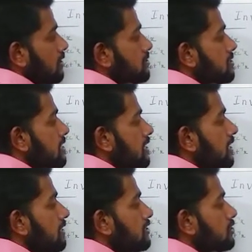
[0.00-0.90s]

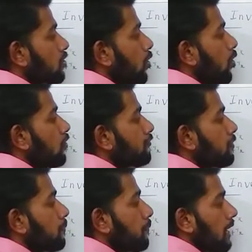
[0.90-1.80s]
Secant
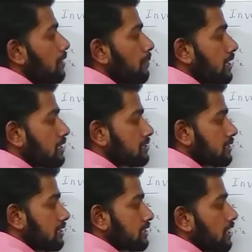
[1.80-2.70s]
of pi minus
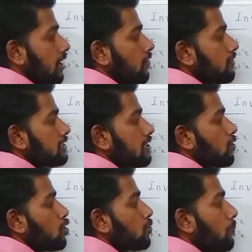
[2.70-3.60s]
theta is
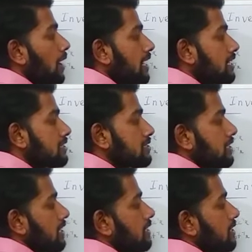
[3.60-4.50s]
equal to minus
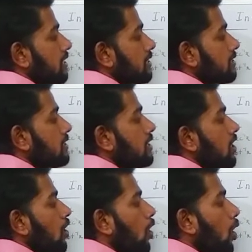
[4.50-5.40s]
secant theta.
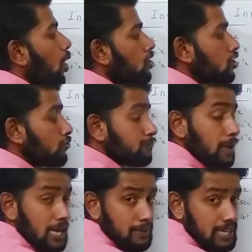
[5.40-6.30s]
Cot of
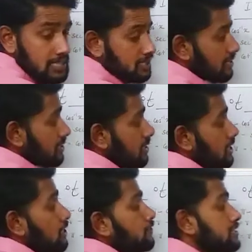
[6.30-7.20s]
pi minus theta
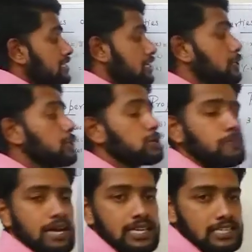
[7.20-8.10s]
is equal to
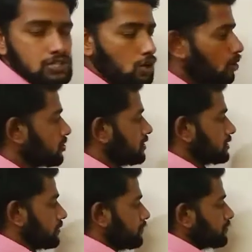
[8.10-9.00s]
minus cot
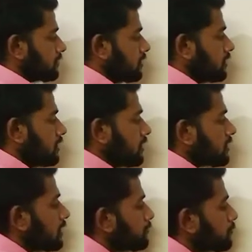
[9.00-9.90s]
theta.
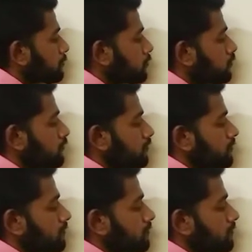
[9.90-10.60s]
Let me prove